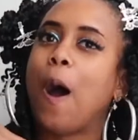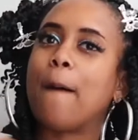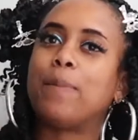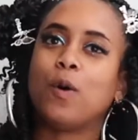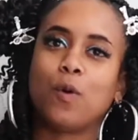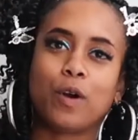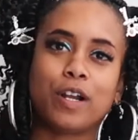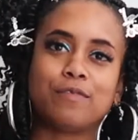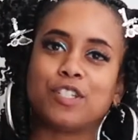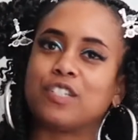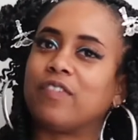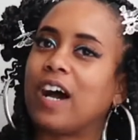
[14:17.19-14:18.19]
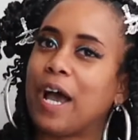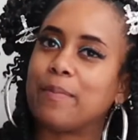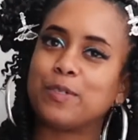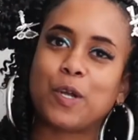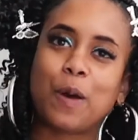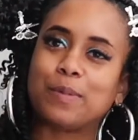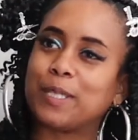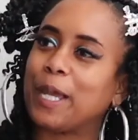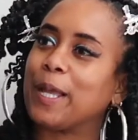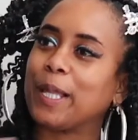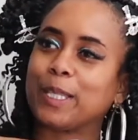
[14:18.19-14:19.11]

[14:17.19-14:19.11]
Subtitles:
all porn, just vibes, you know what I'm saying?